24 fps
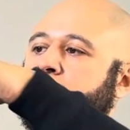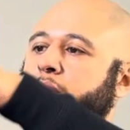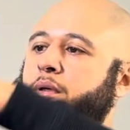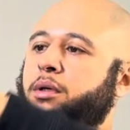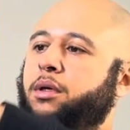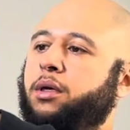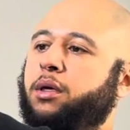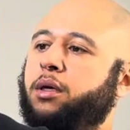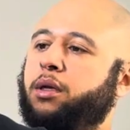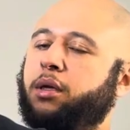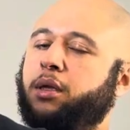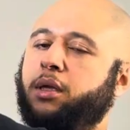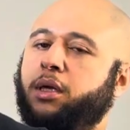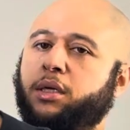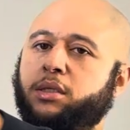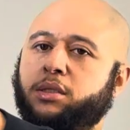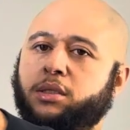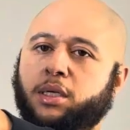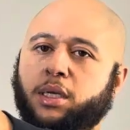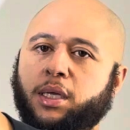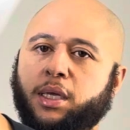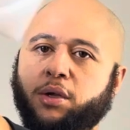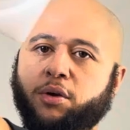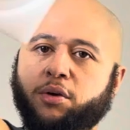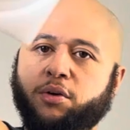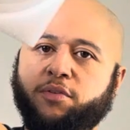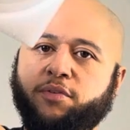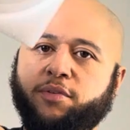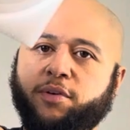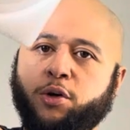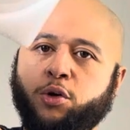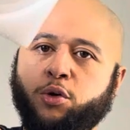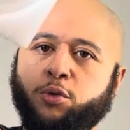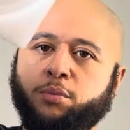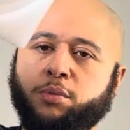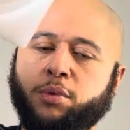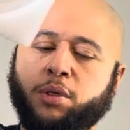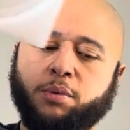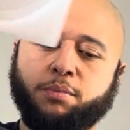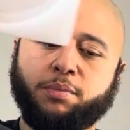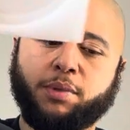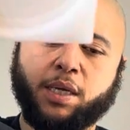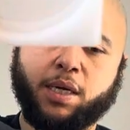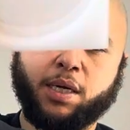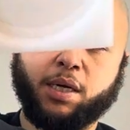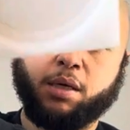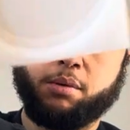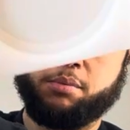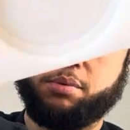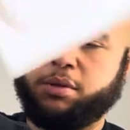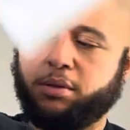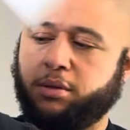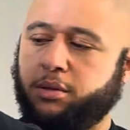And it has a layer of foam up top.